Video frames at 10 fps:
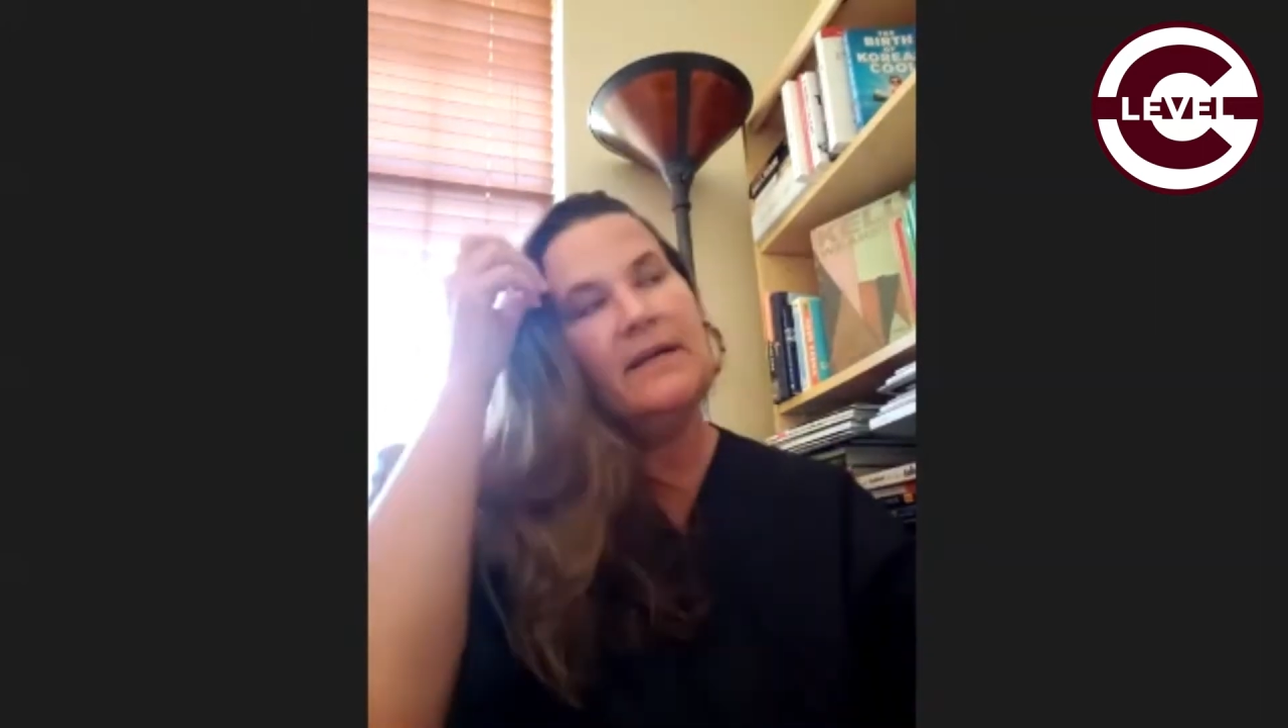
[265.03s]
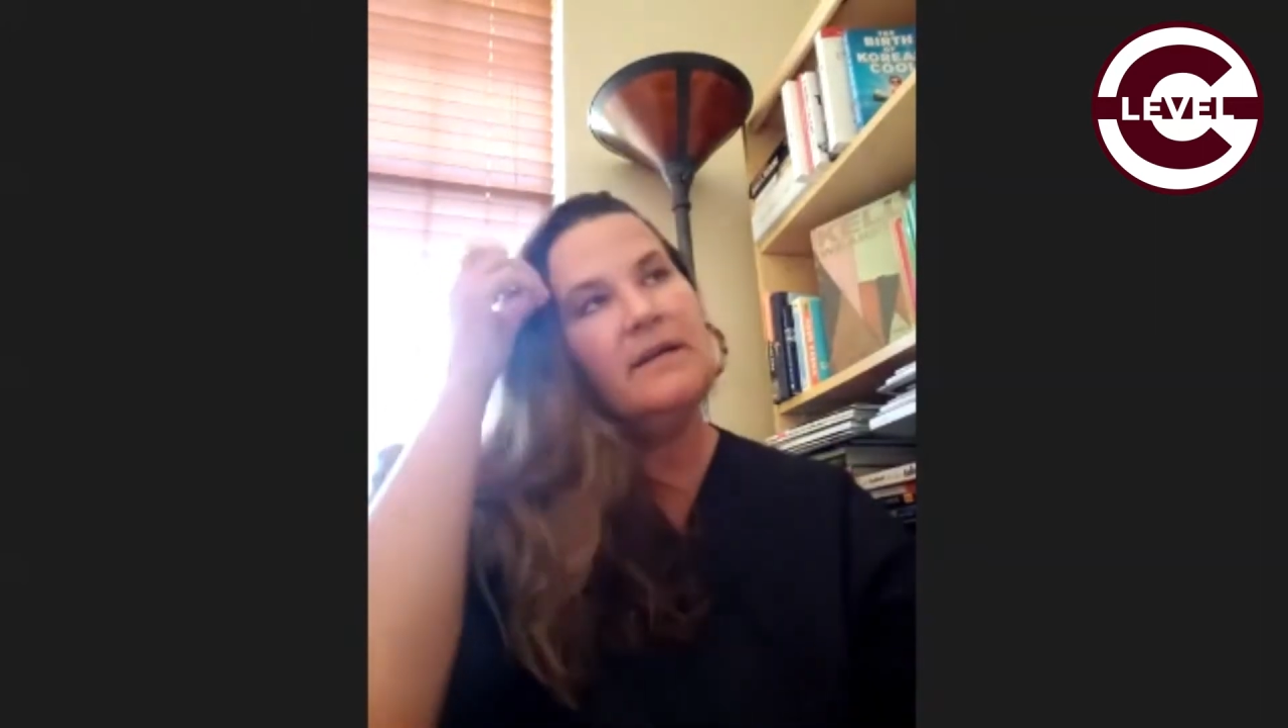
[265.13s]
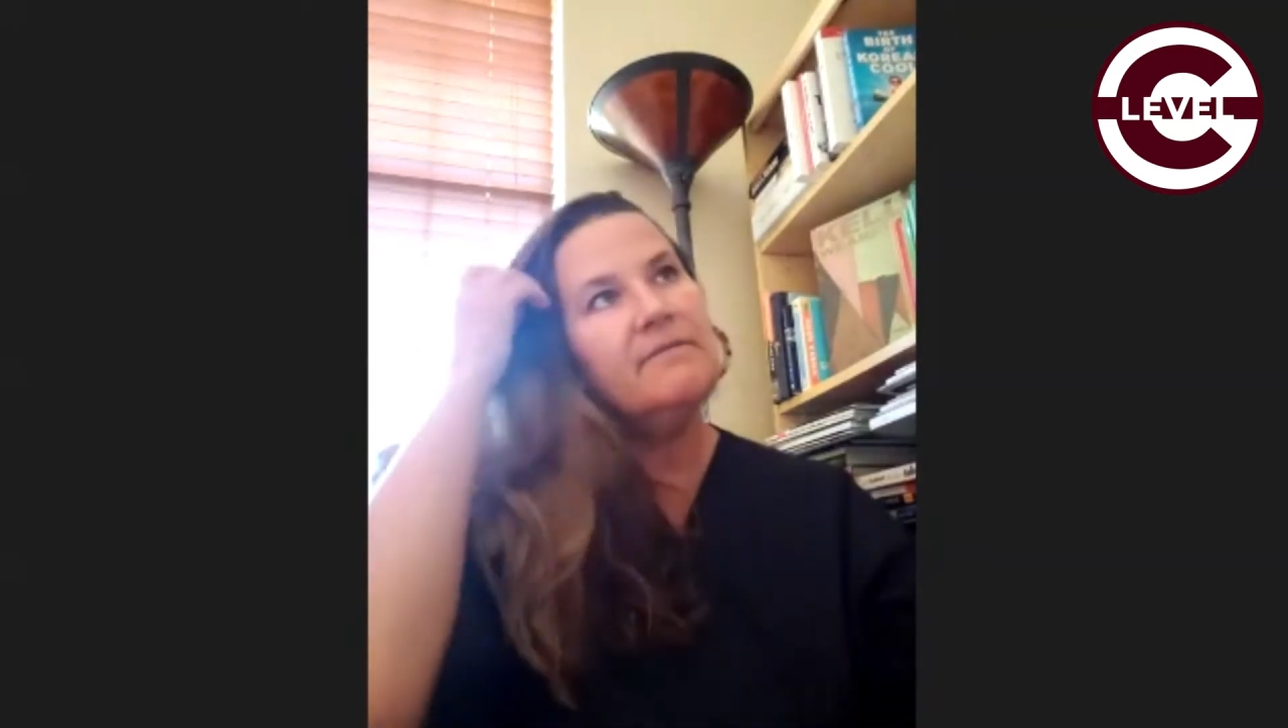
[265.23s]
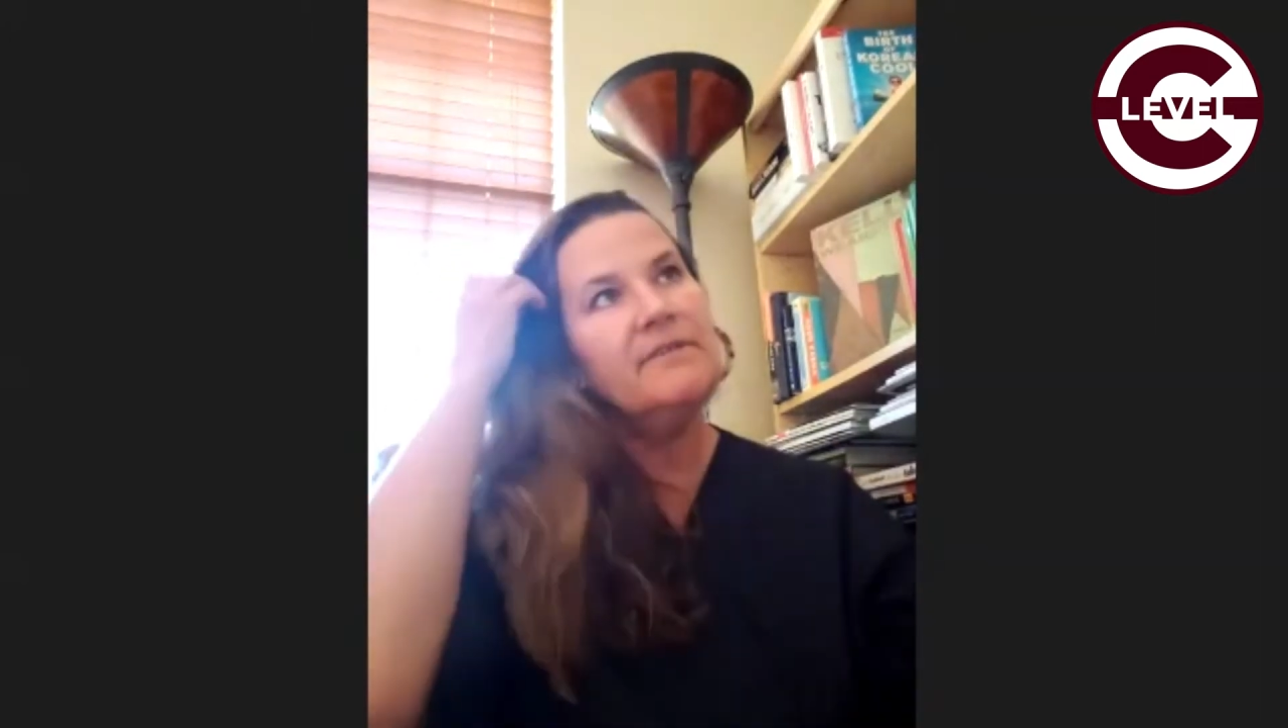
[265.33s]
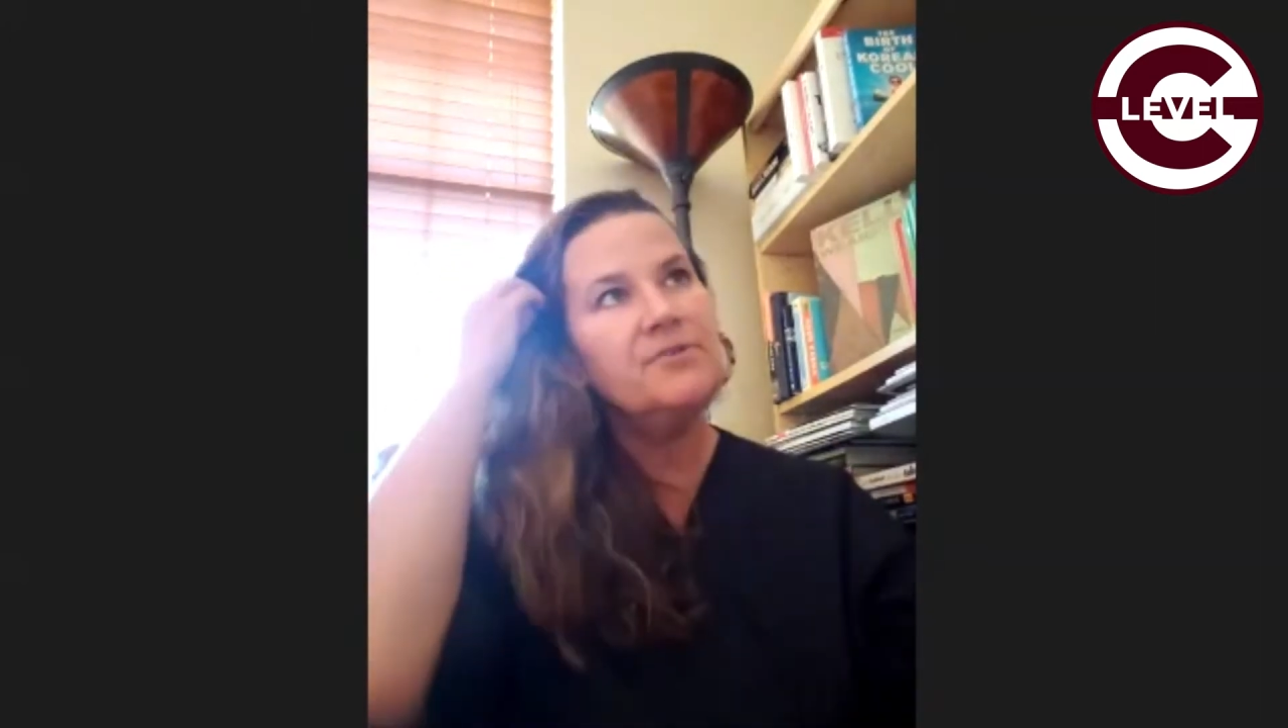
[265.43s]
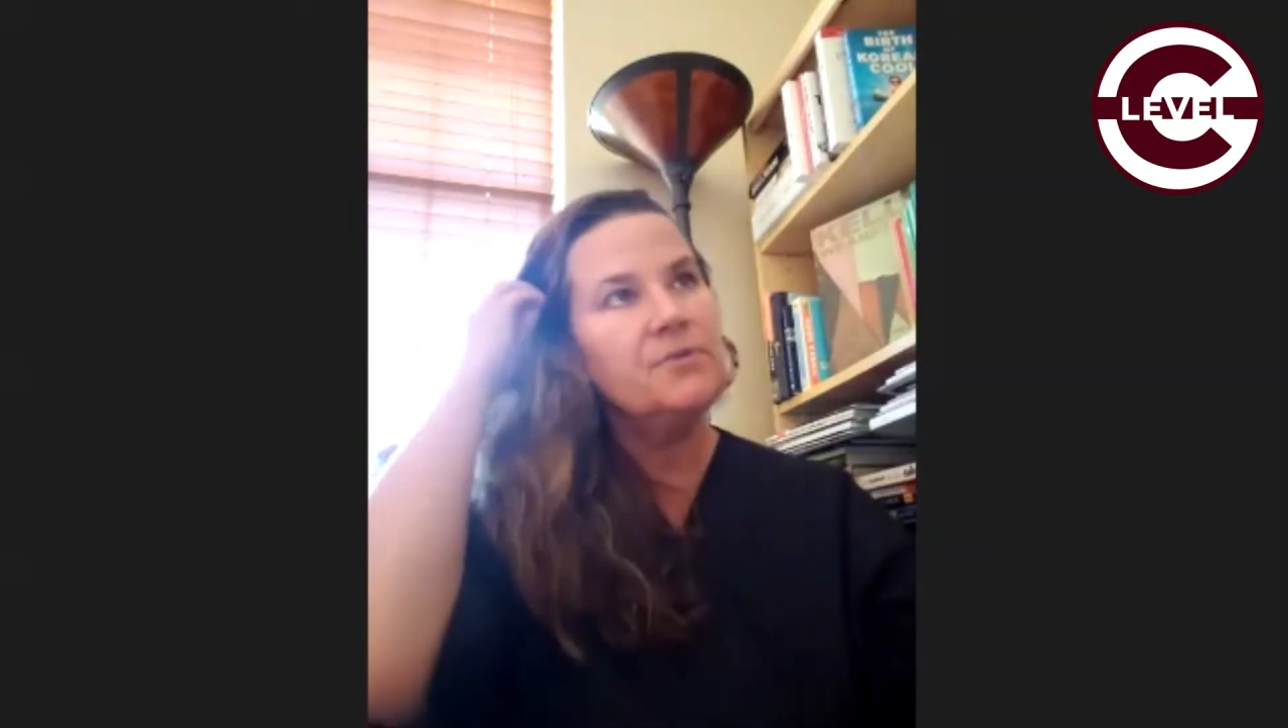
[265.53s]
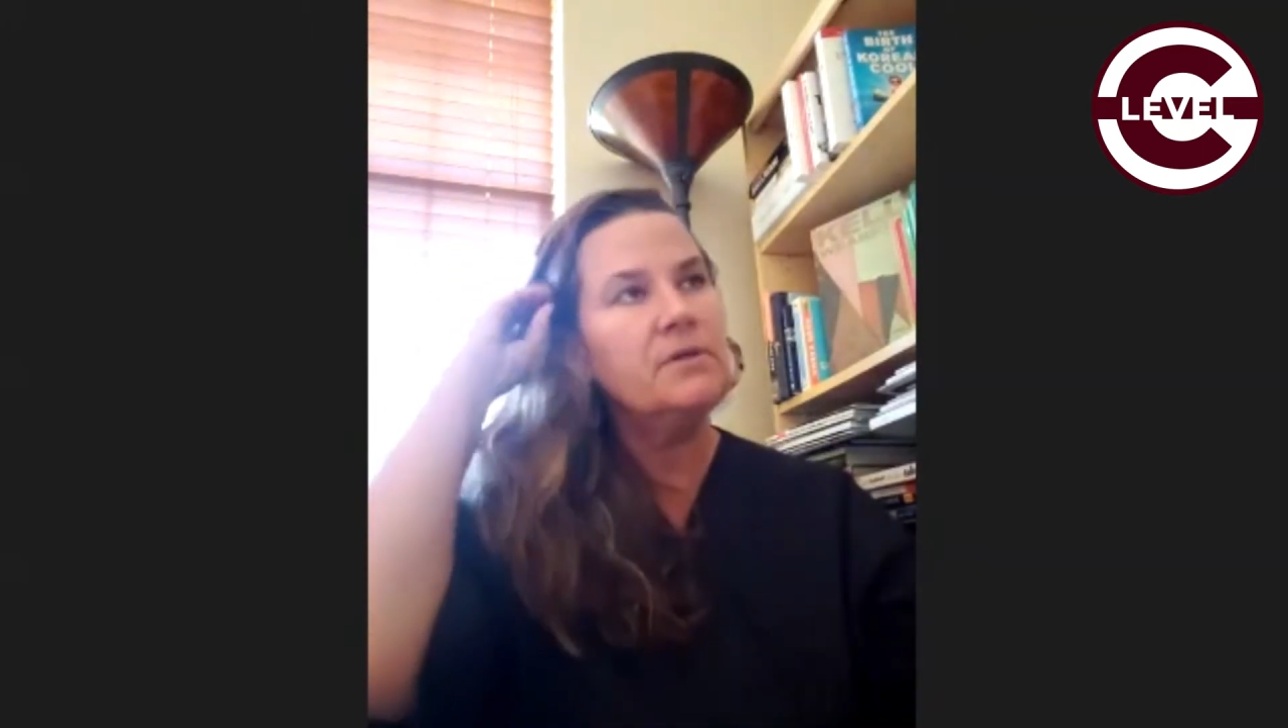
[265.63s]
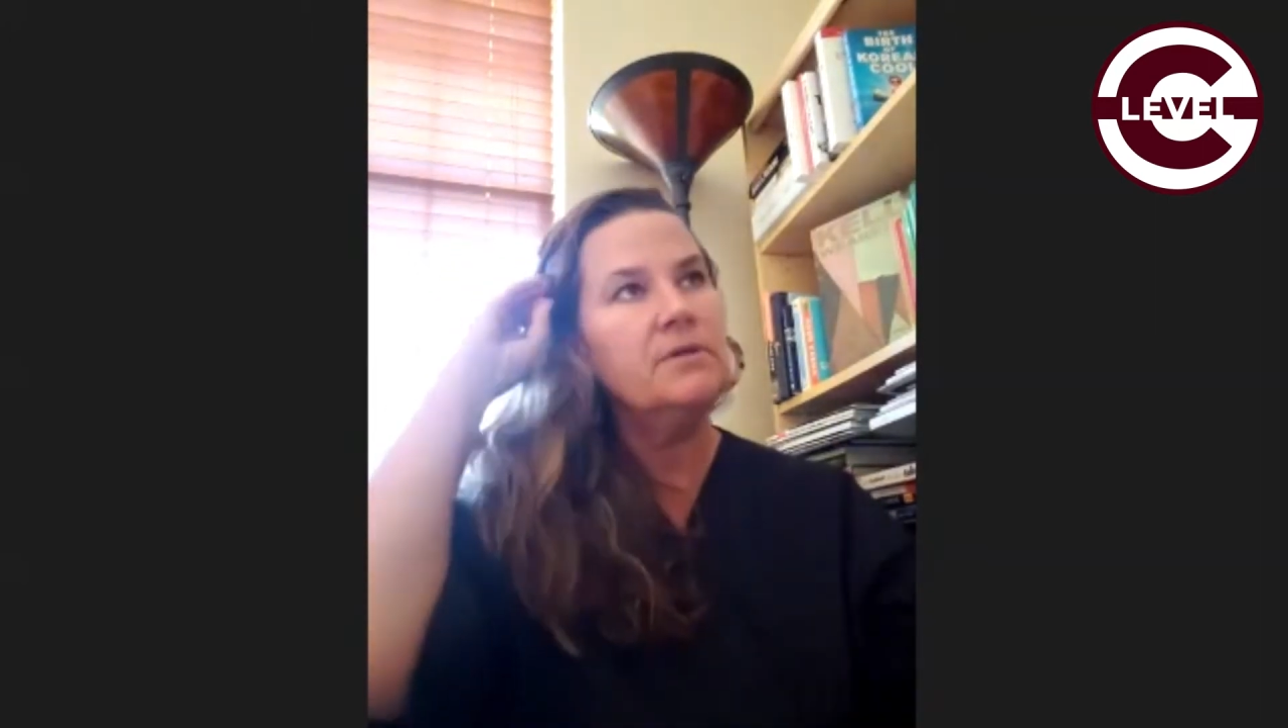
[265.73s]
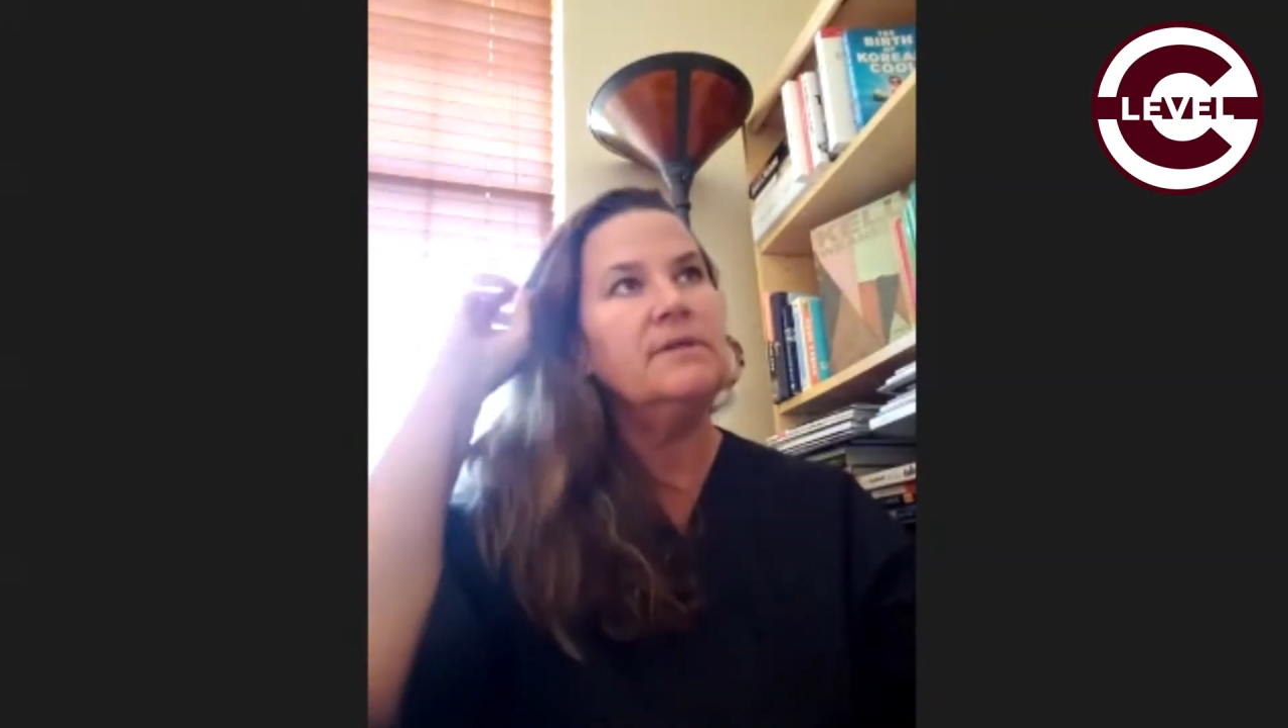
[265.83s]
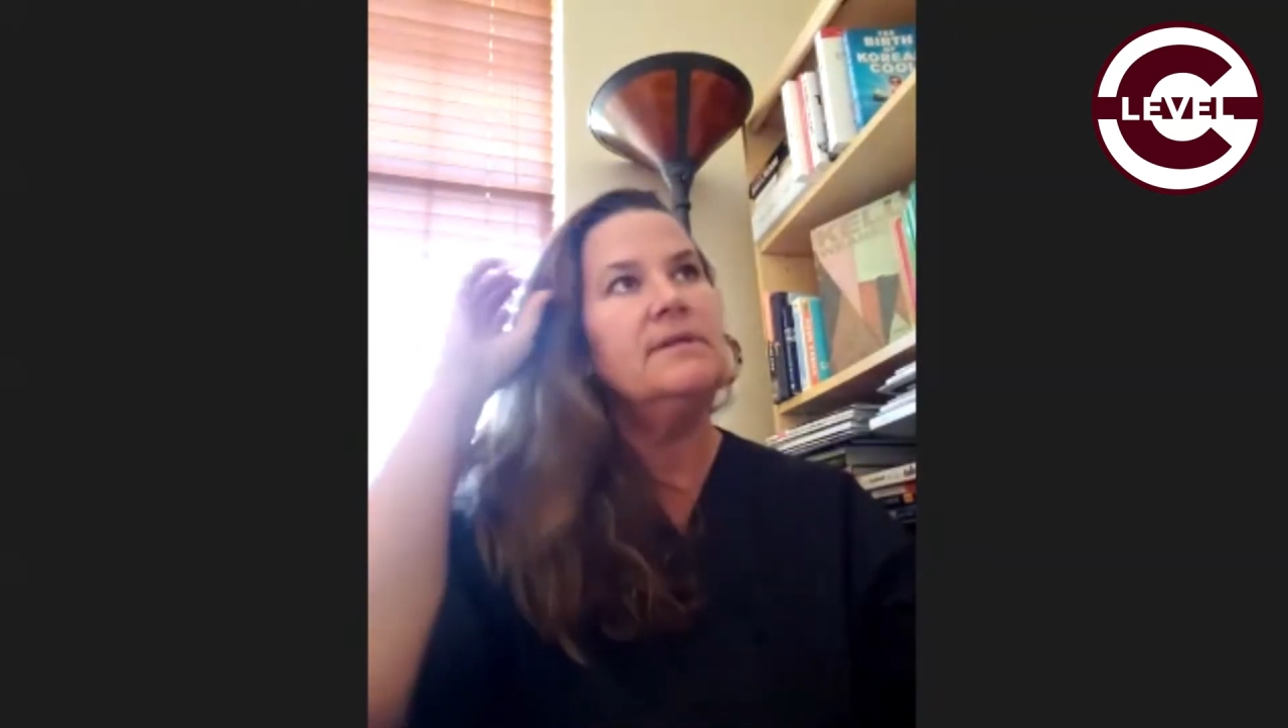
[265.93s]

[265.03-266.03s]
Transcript: individual